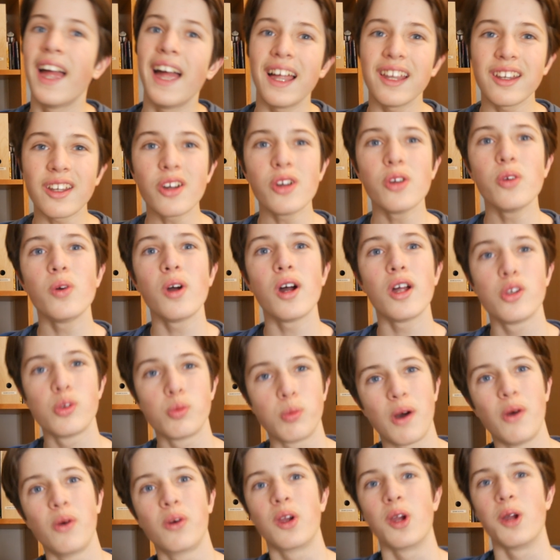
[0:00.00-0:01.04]
Hello and
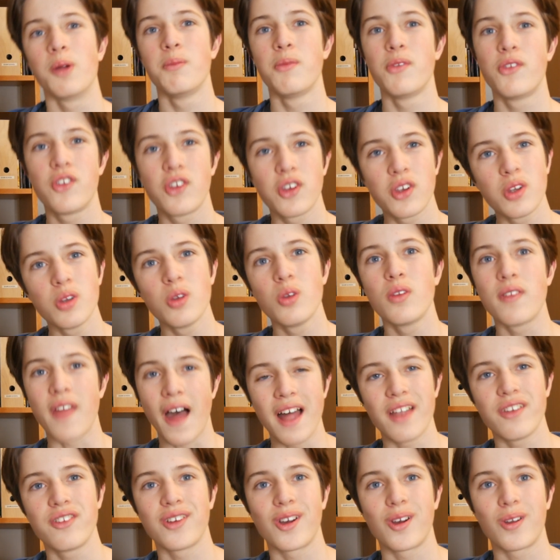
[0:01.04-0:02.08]
welcome to
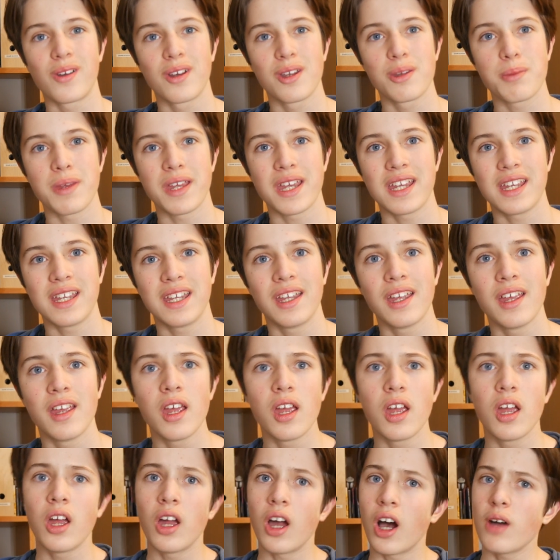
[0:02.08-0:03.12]
That Diary Bee.
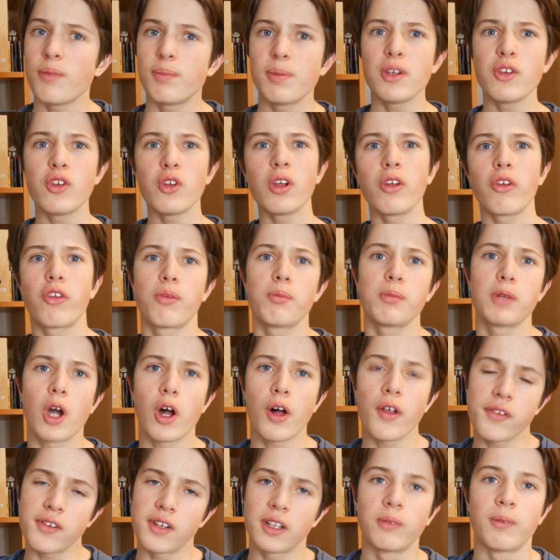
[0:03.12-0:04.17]
I've been doing some
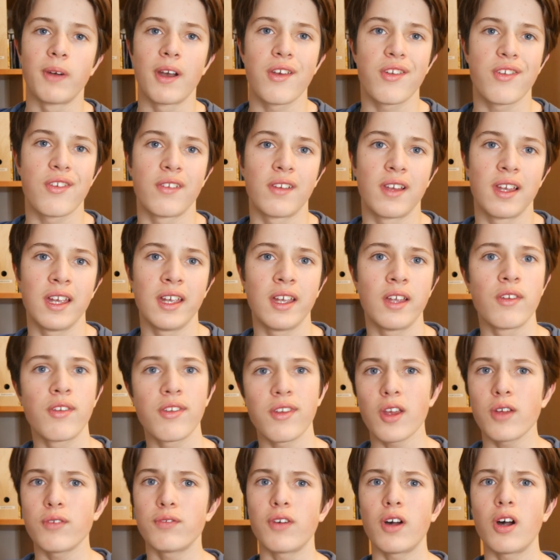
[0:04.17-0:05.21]
gardening recently and
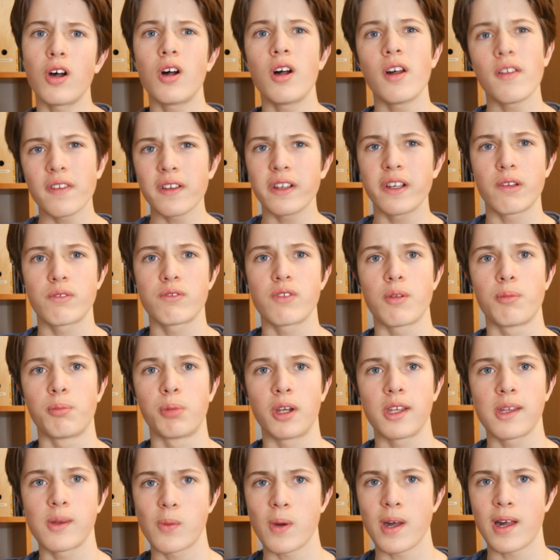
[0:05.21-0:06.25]
so far I think I've done
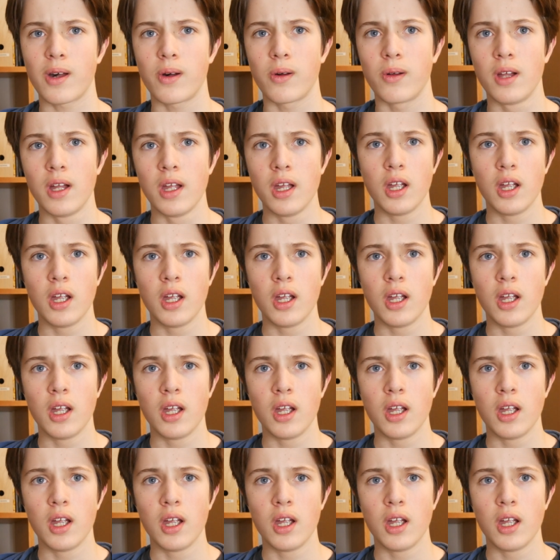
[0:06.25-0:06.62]
pretty well.